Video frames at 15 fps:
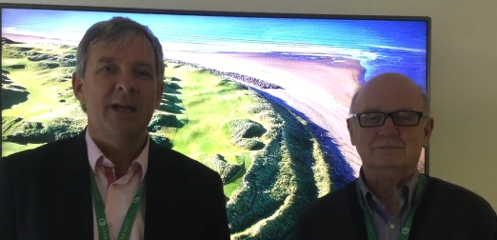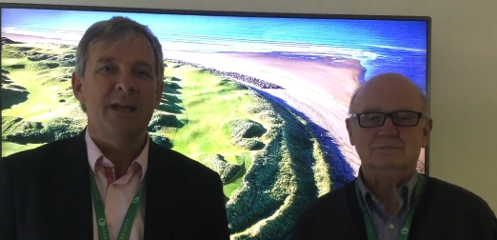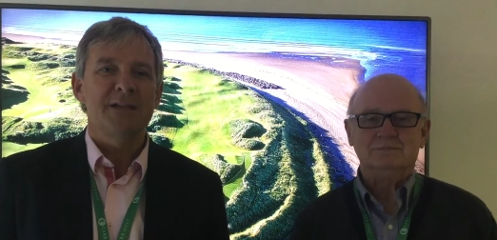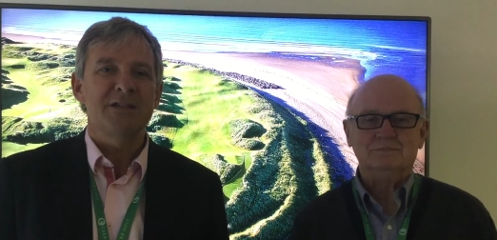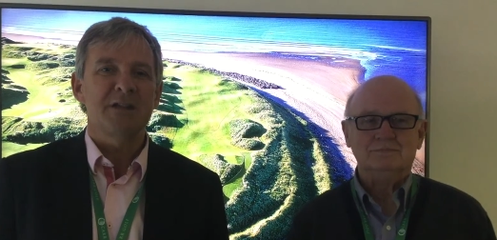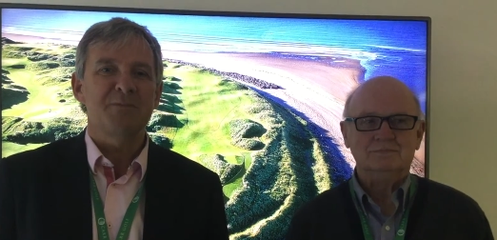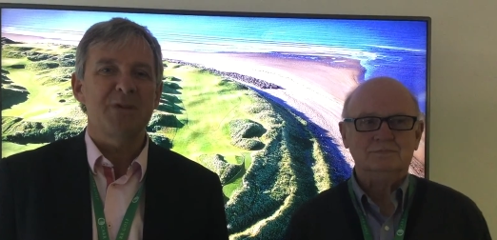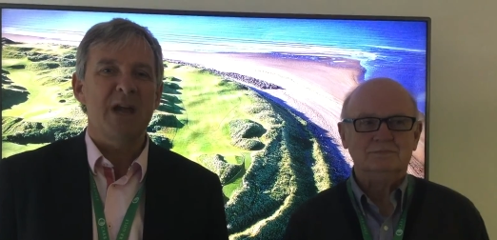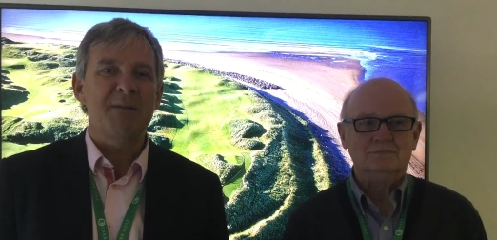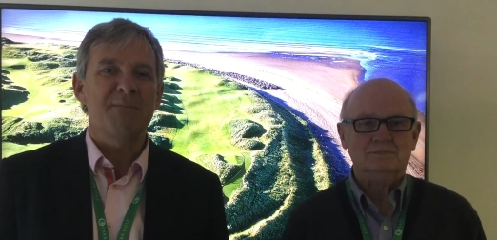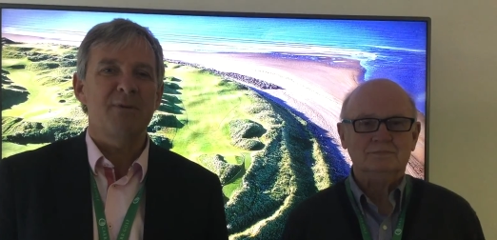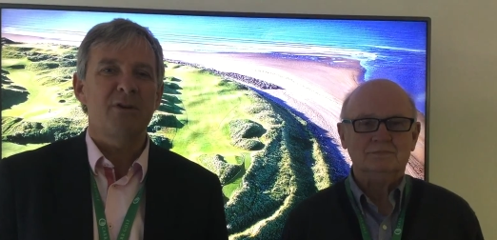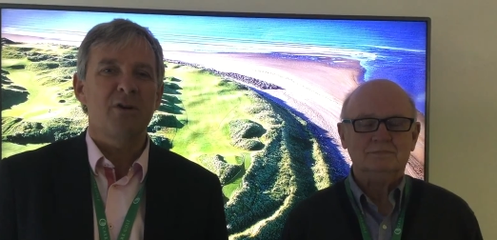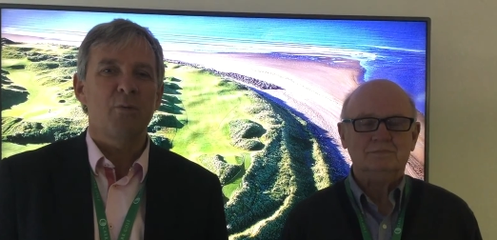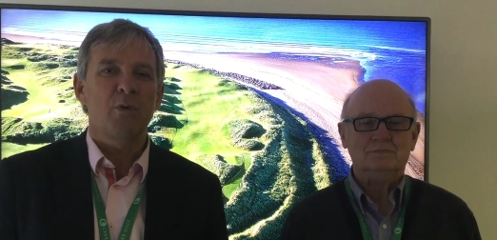Speaker 1: In
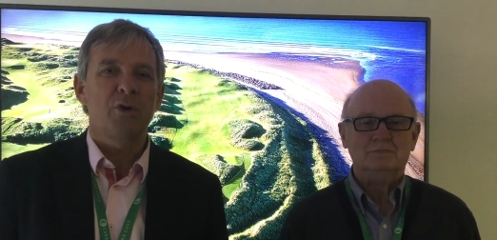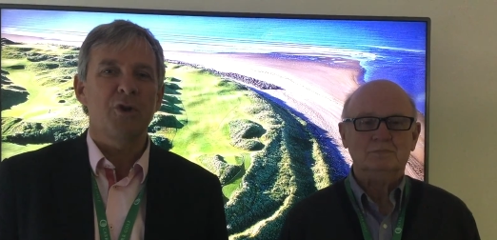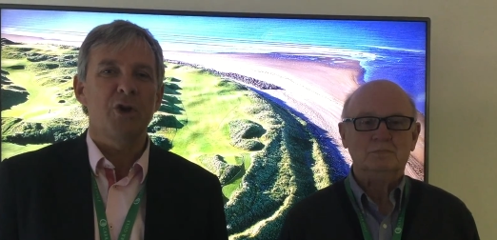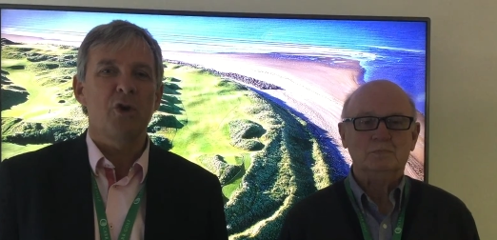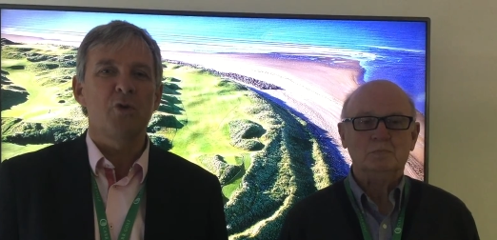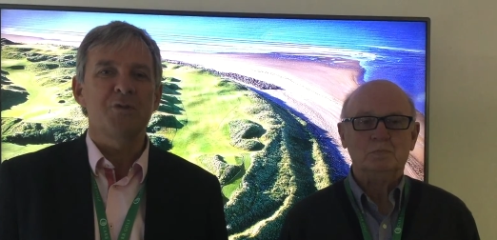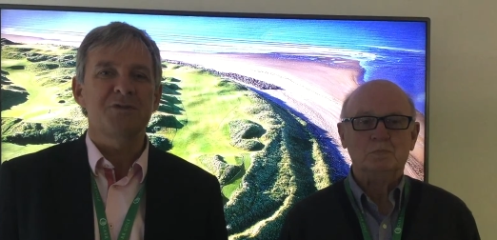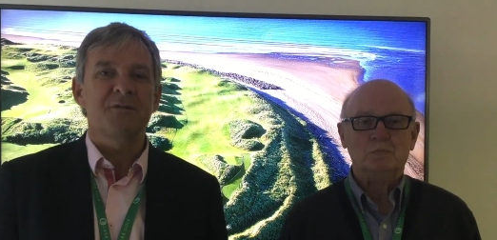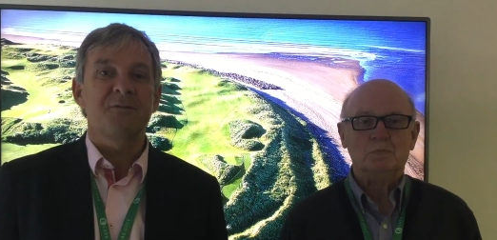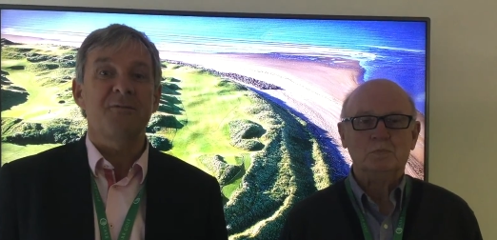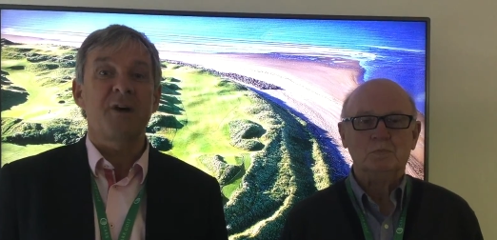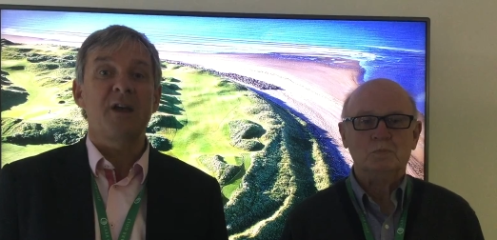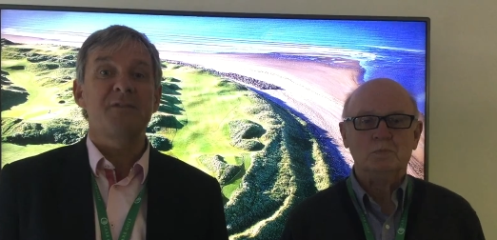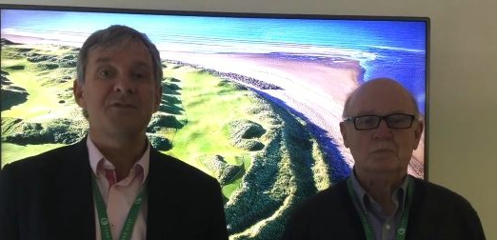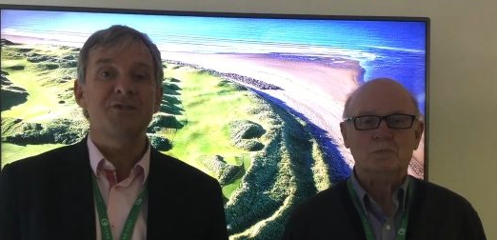September, we're going to host a
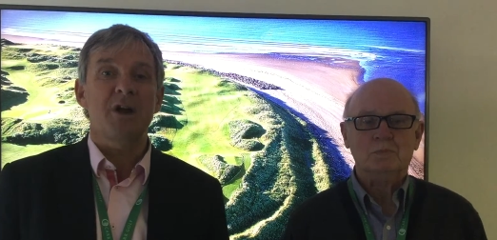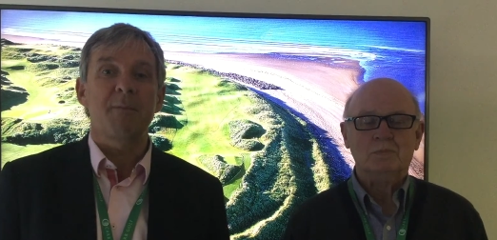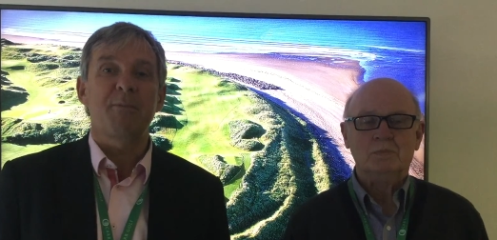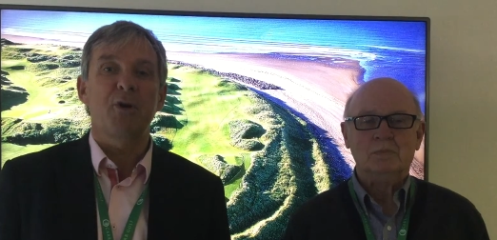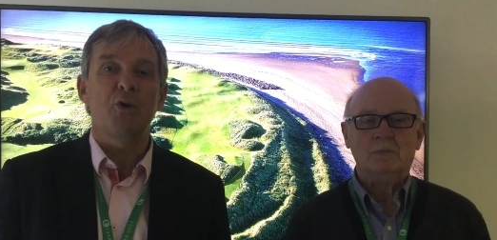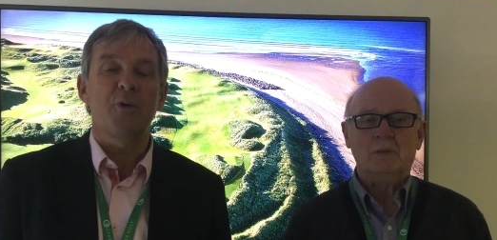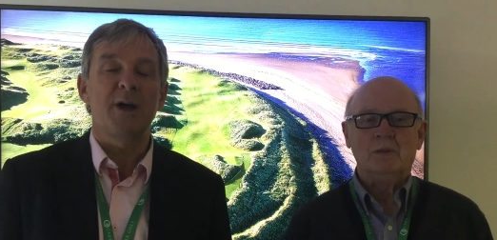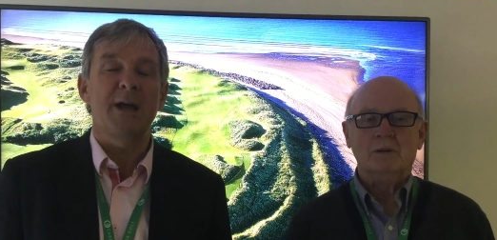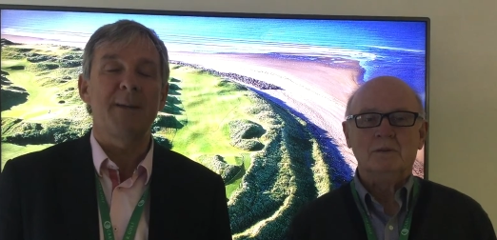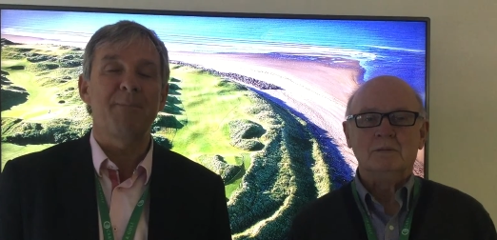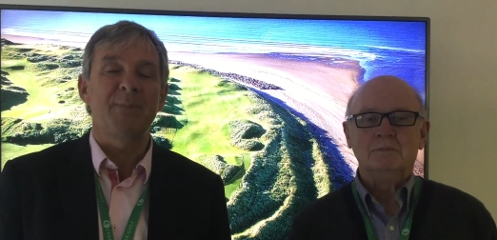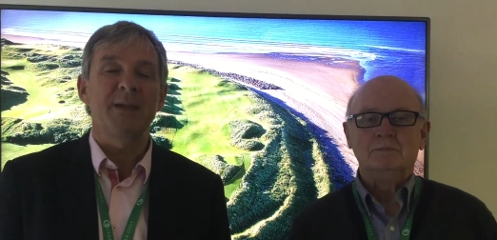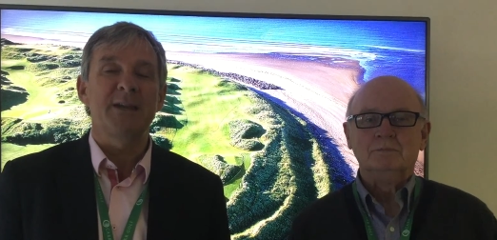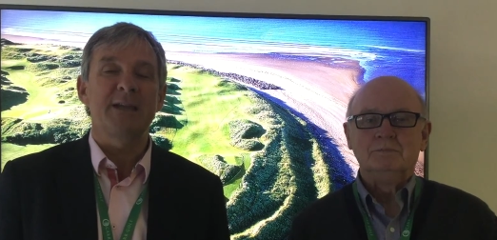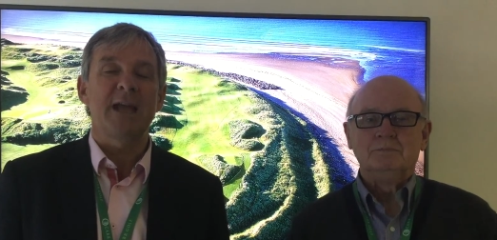5-star
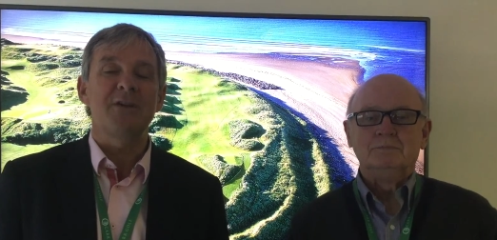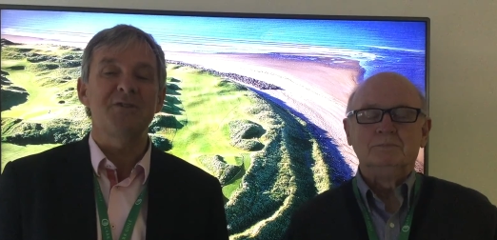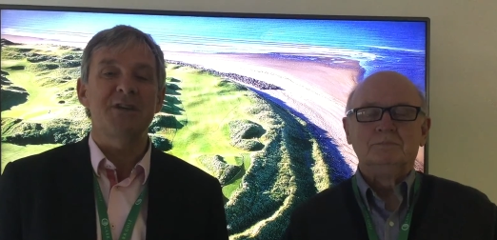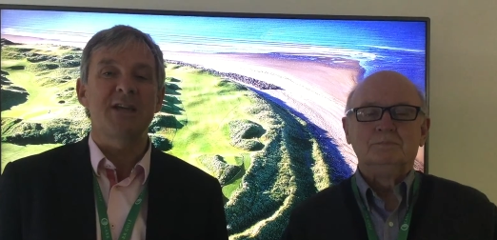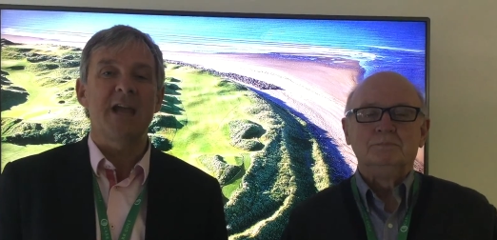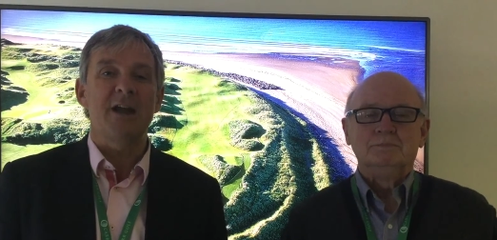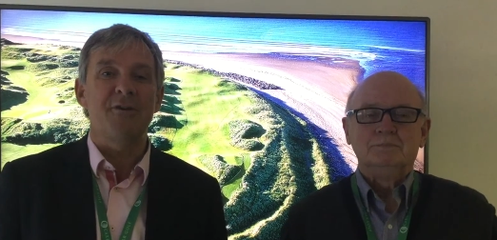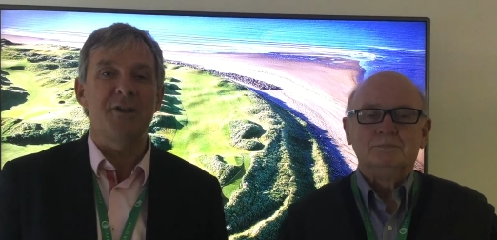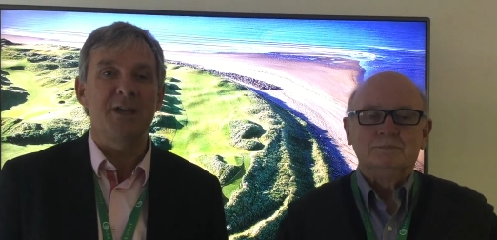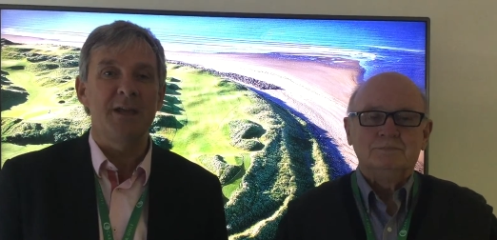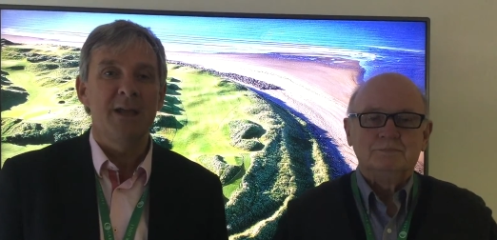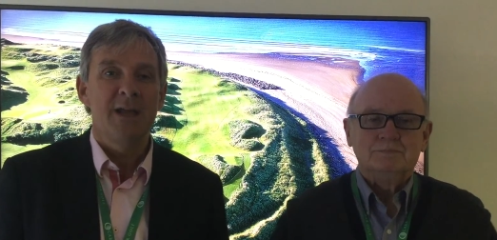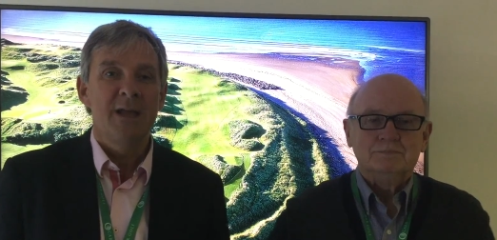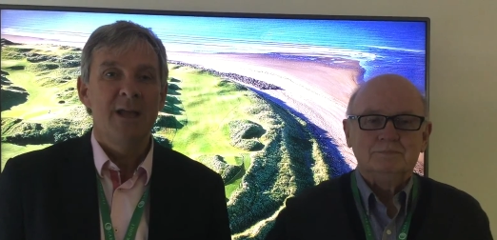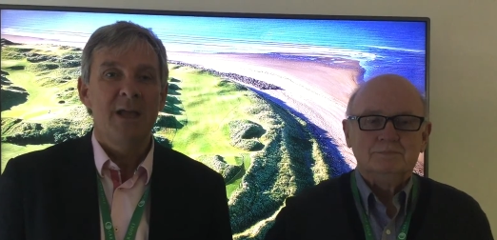Pro-Am in County
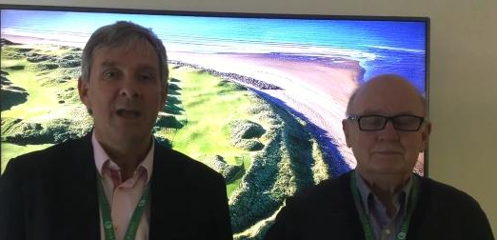Kerry,